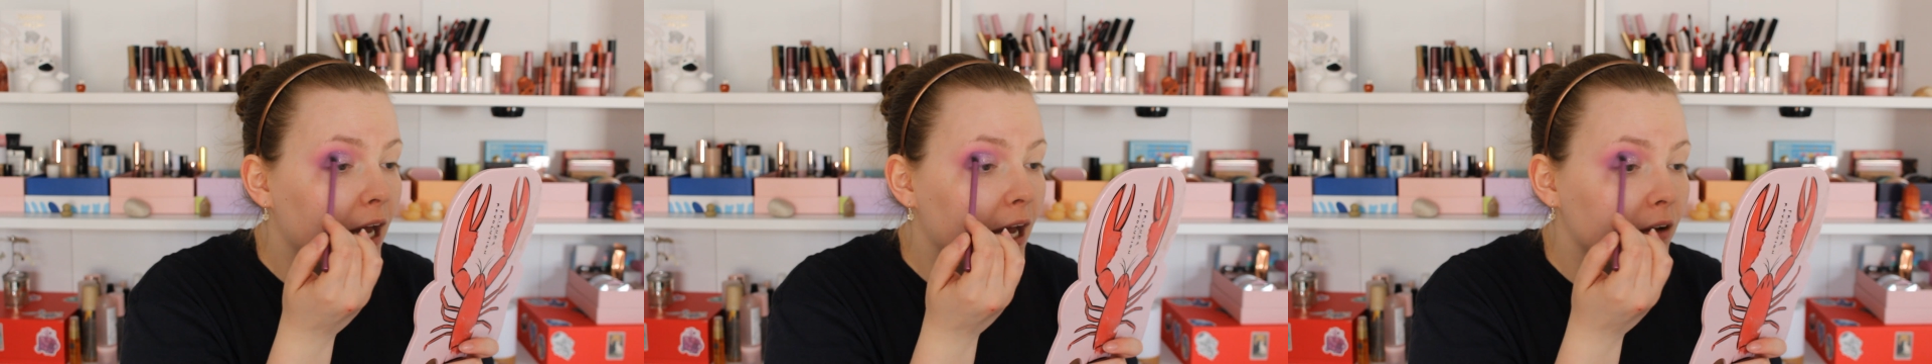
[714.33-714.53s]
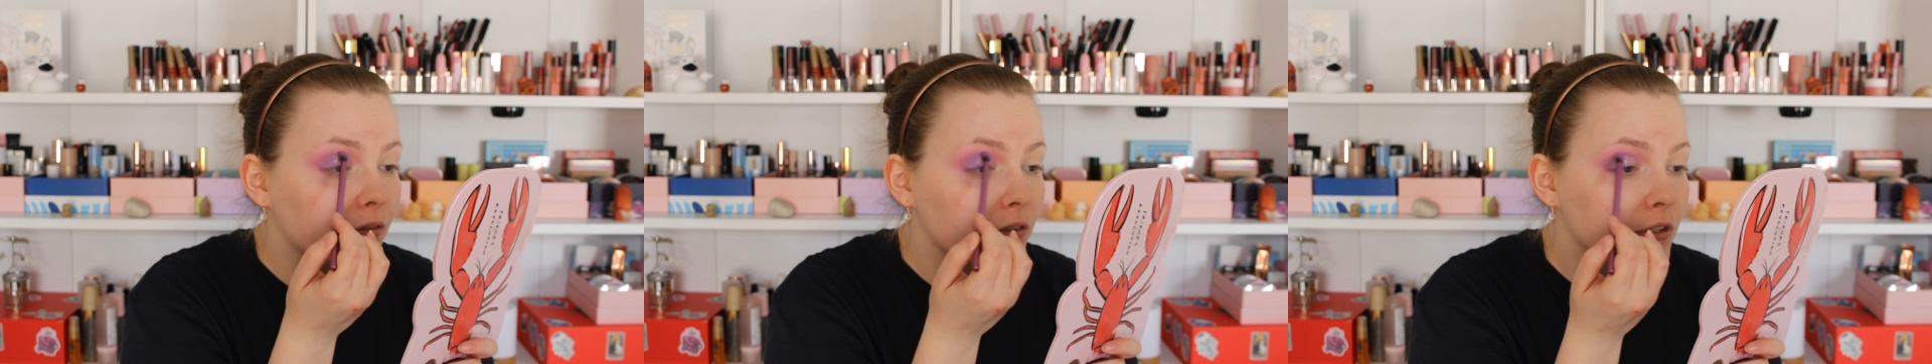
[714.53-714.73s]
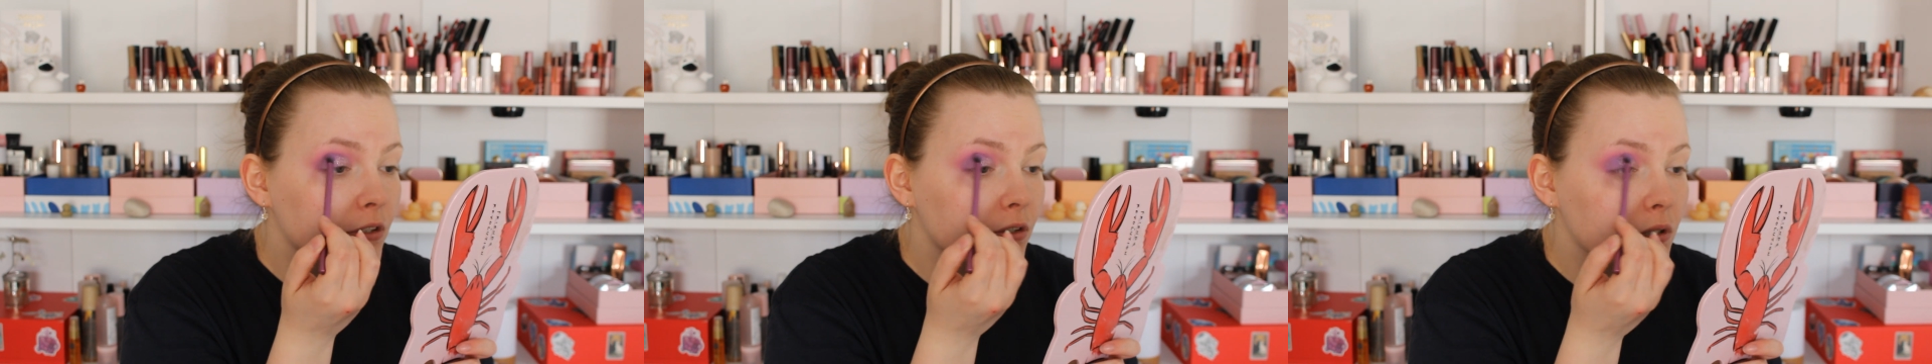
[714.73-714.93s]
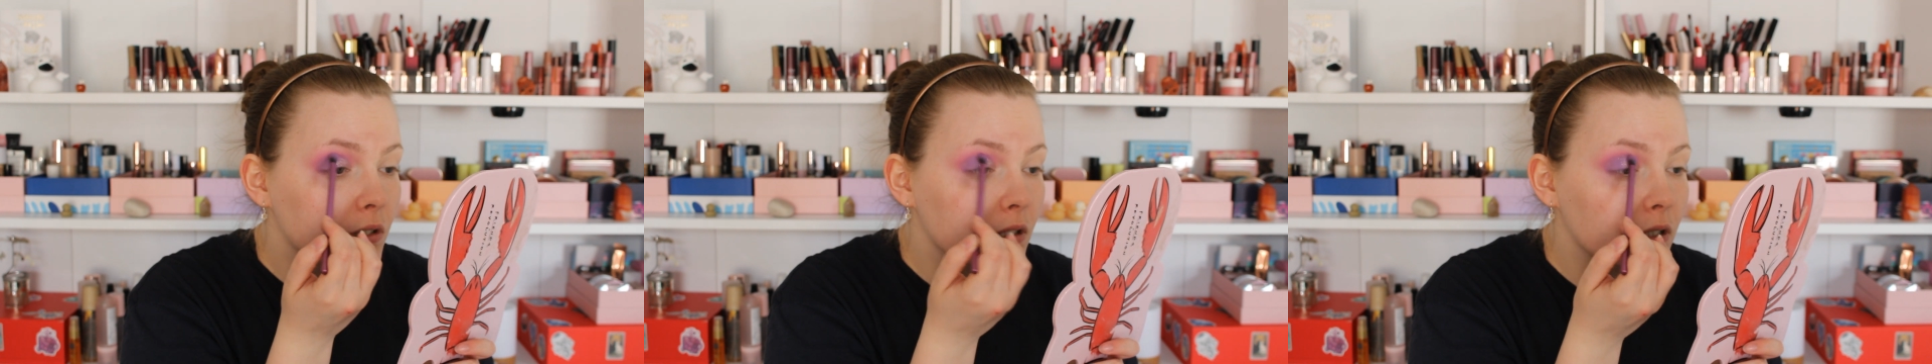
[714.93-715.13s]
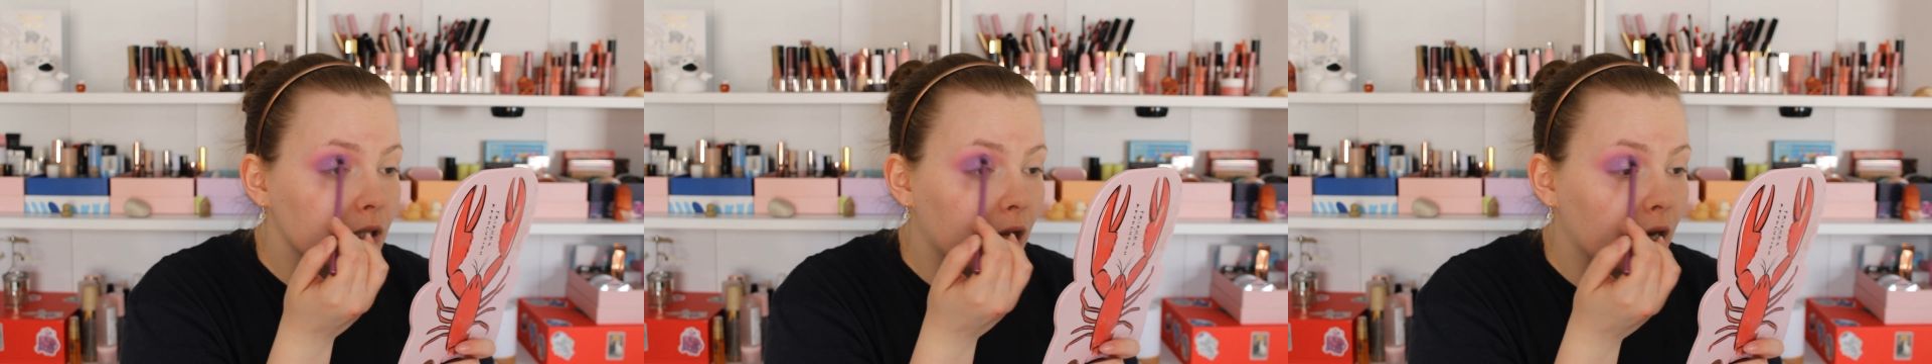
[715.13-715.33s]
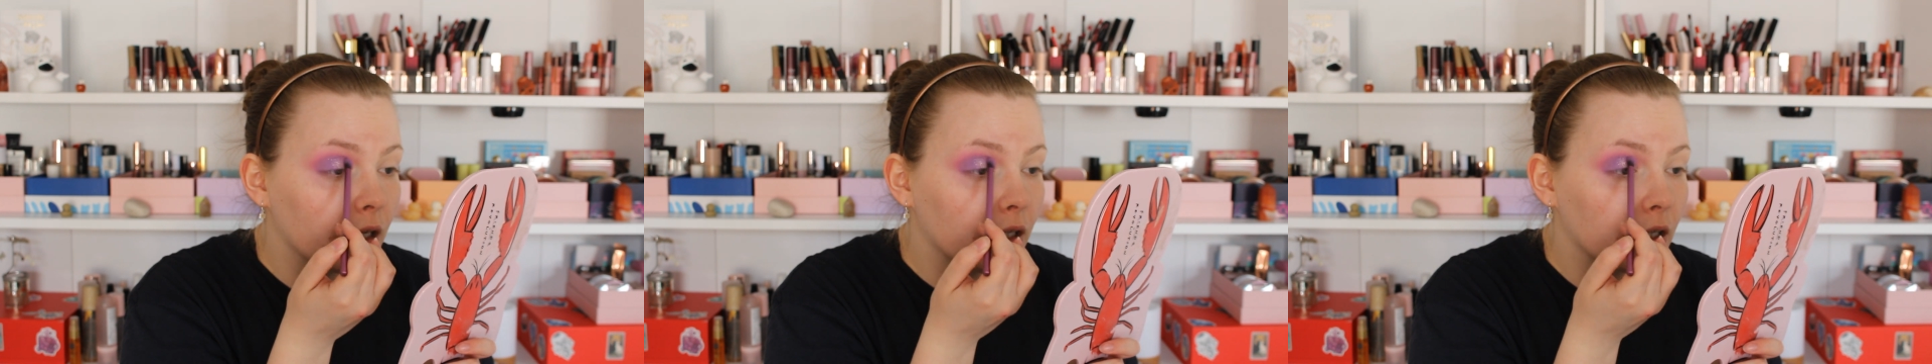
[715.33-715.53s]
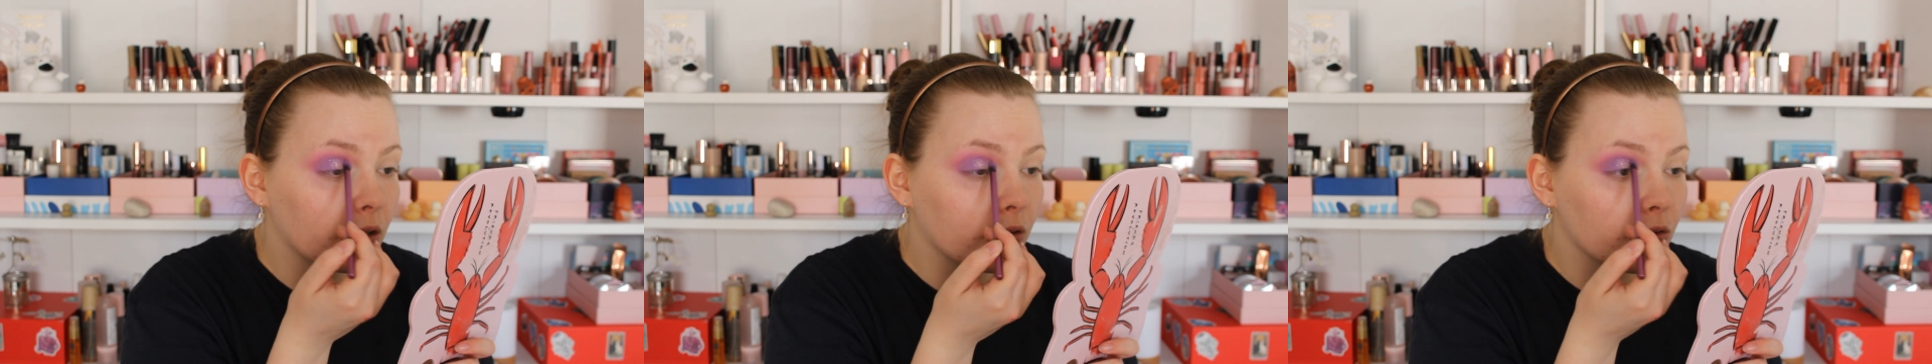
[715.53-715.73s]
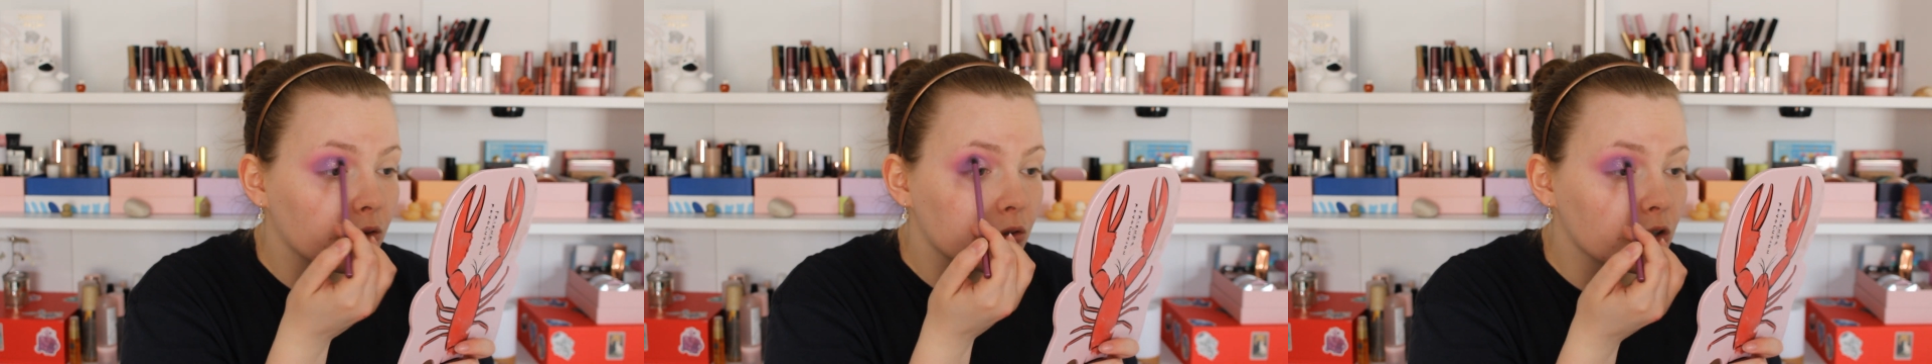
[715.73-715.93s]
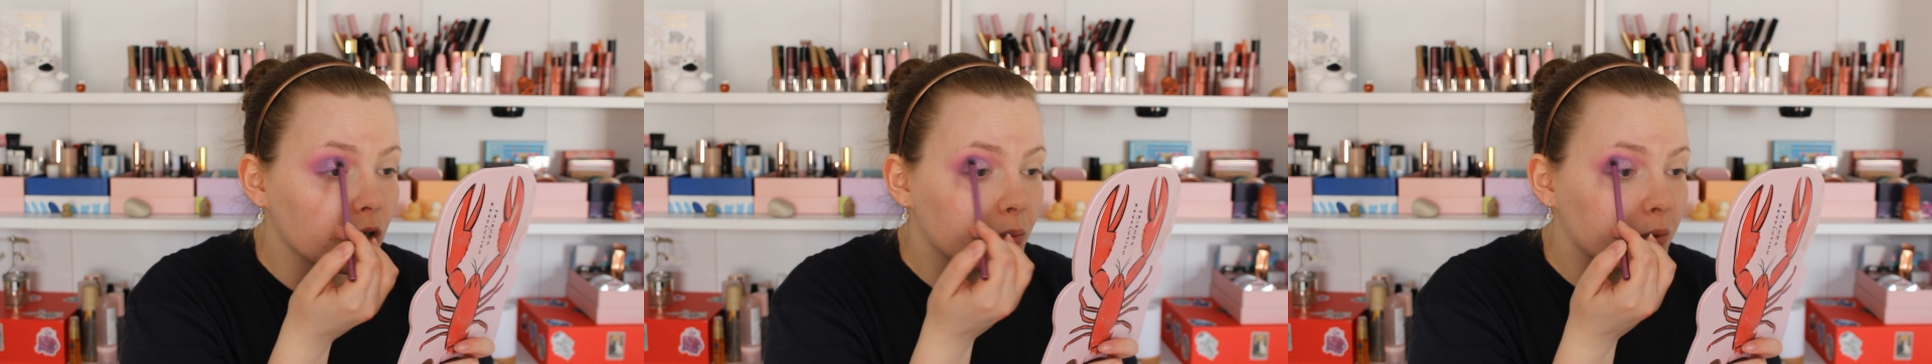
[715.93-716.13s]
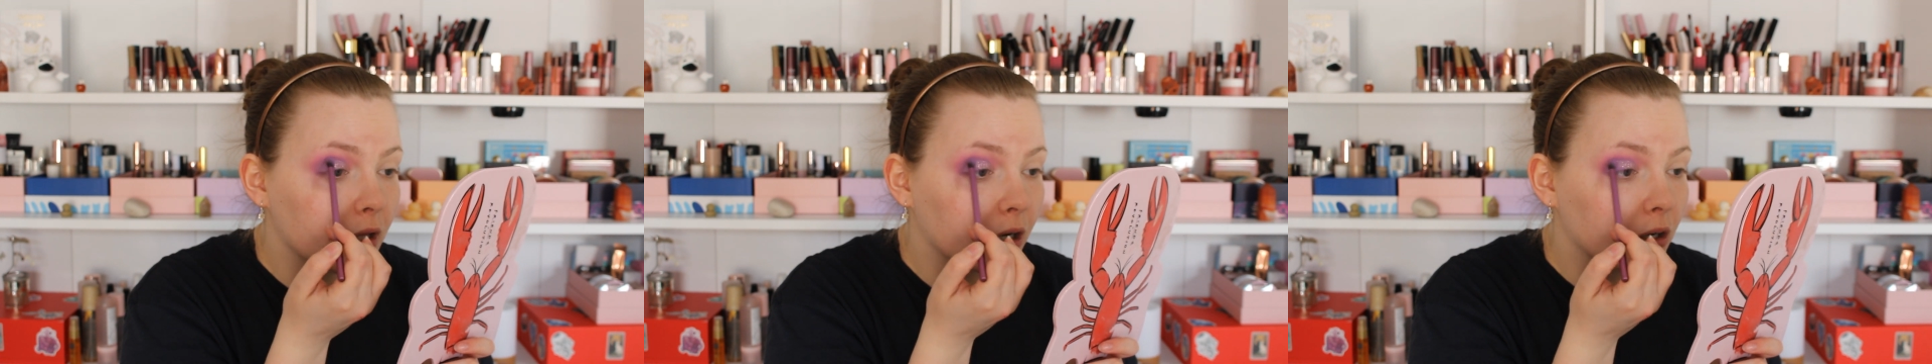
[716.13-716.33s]
ever so slightly through the
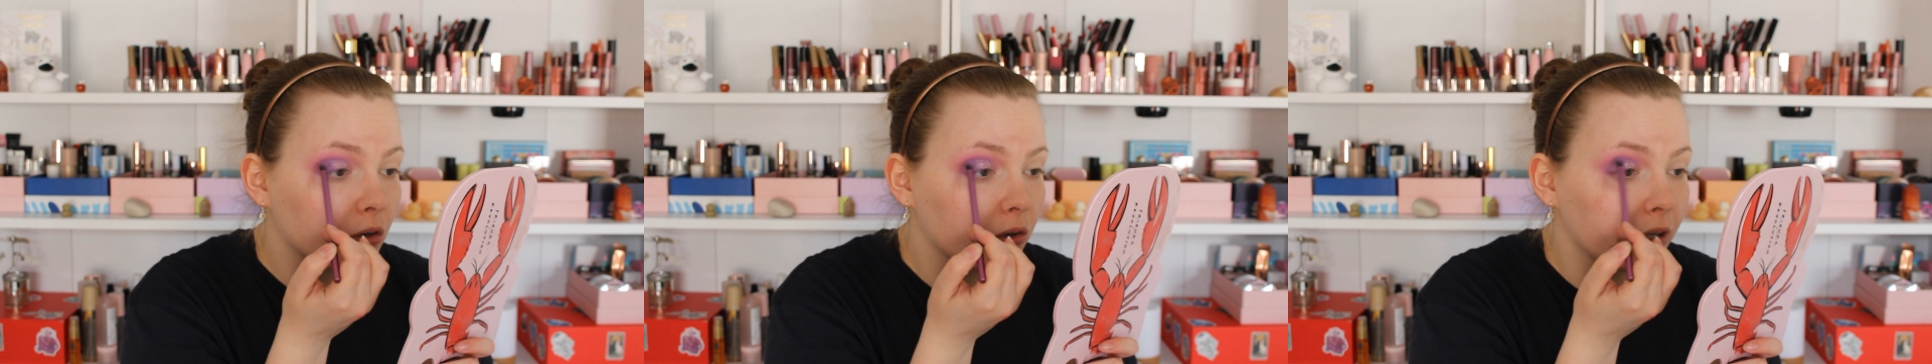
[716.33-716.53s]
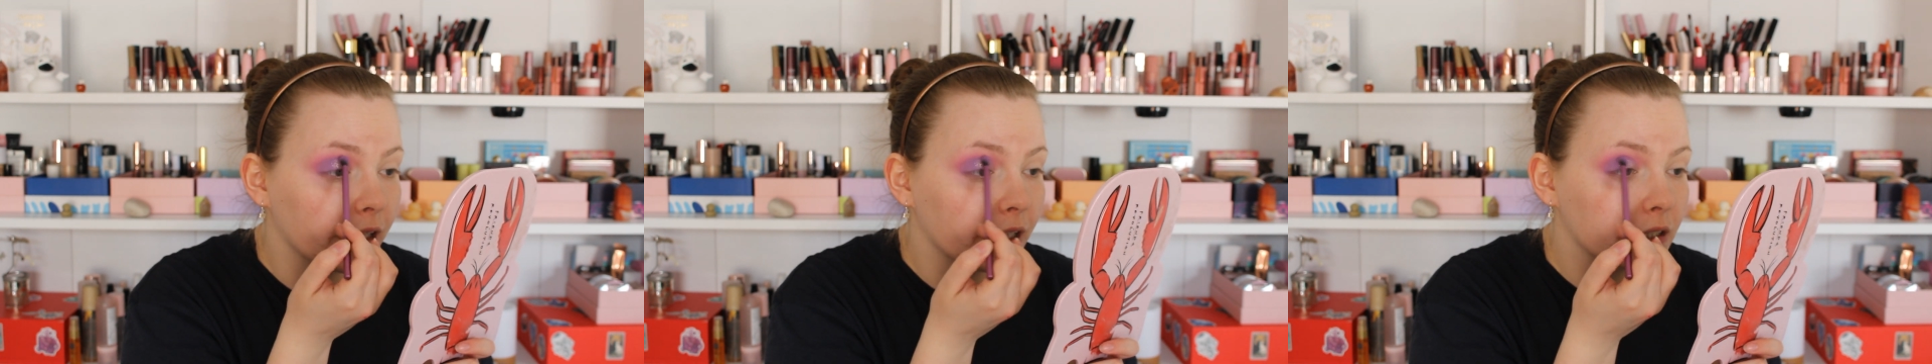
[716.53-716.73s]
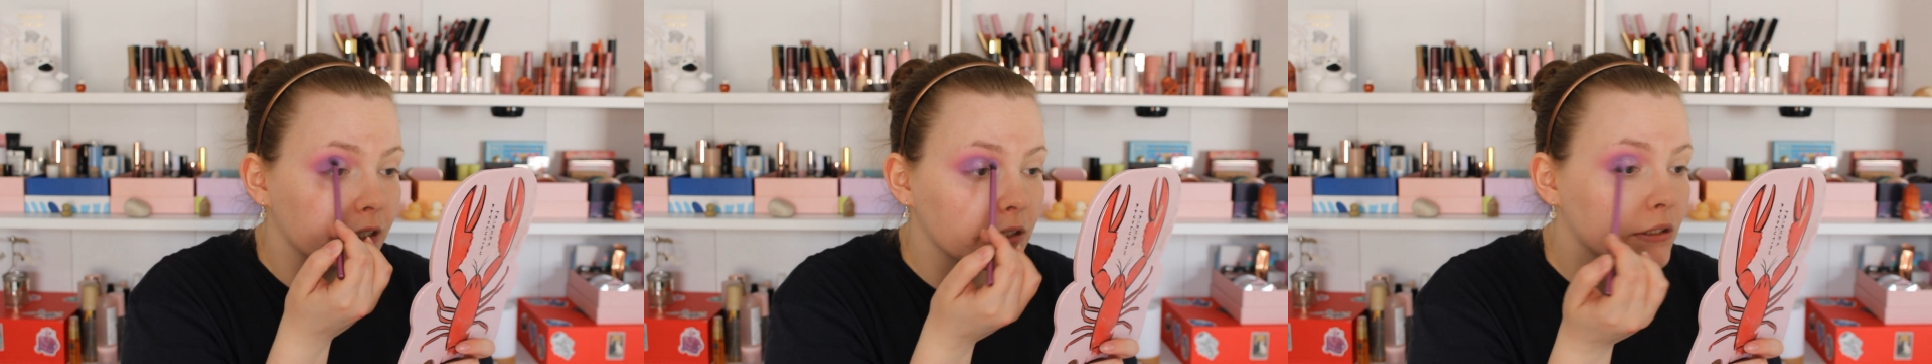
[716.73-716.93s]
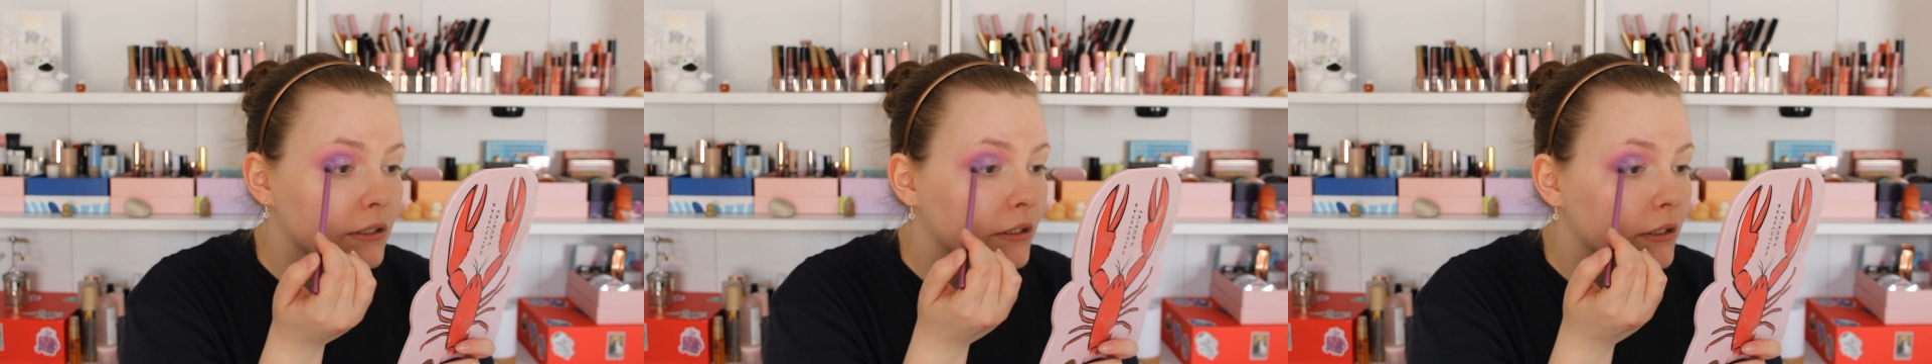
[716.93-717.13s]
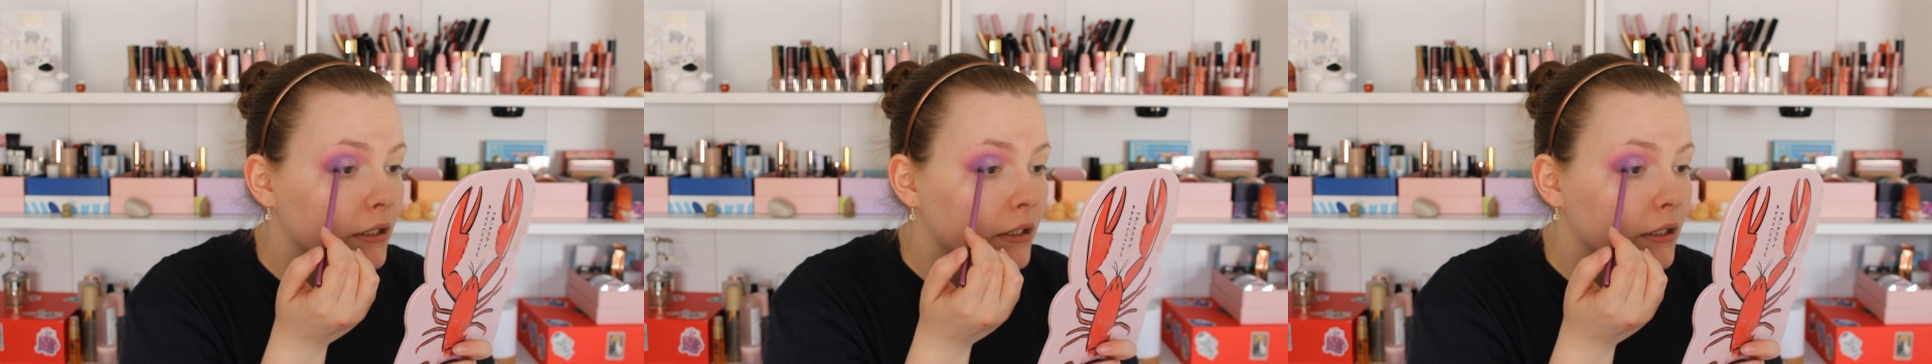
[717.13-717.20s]
top of that crease,